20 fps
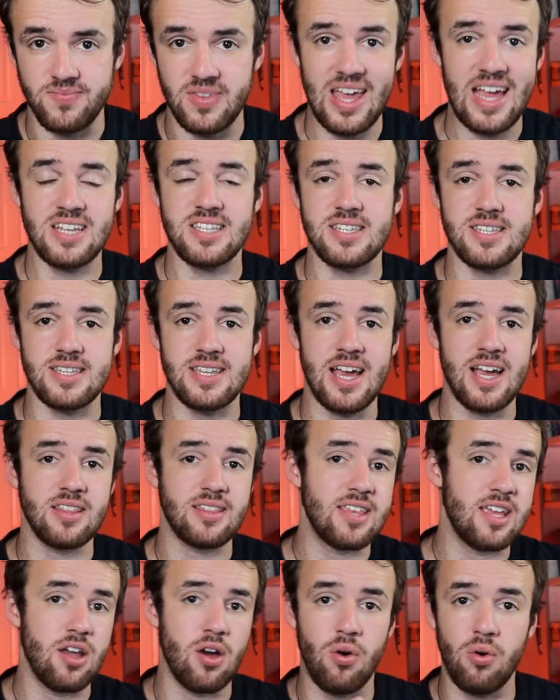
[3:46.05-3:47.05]
That's
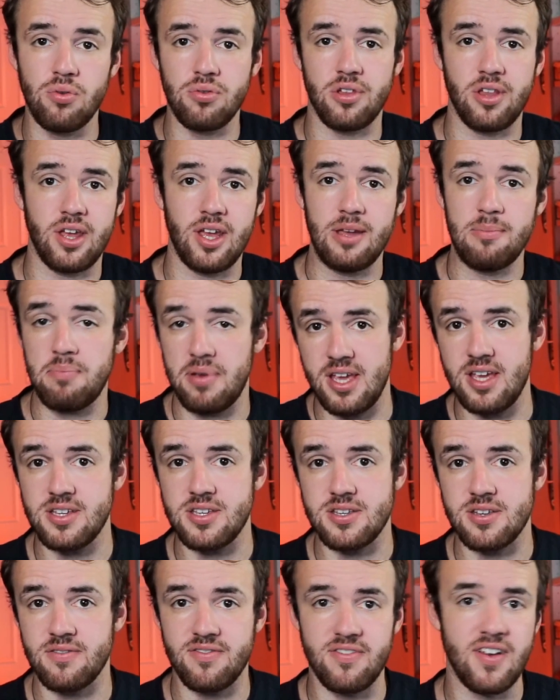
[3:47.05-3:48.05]
not the only
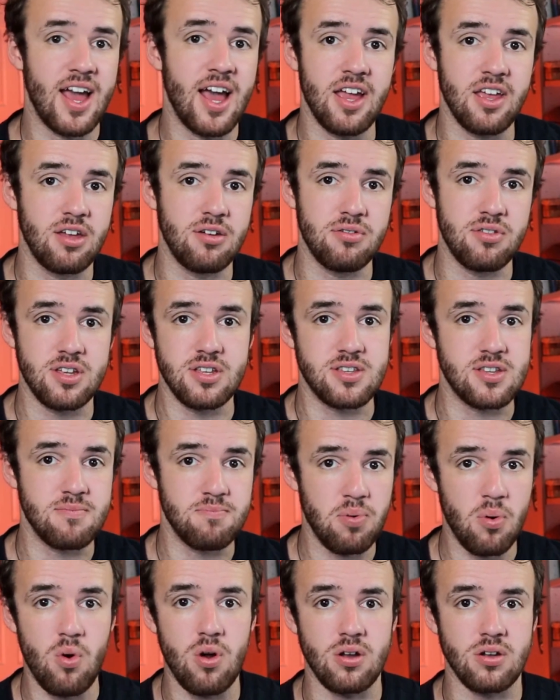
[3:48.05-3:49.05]
piece of value that's
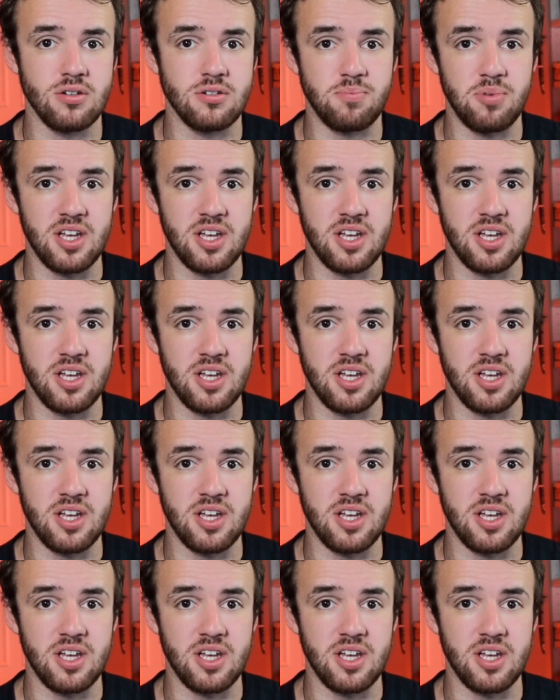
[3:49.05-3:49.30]
important,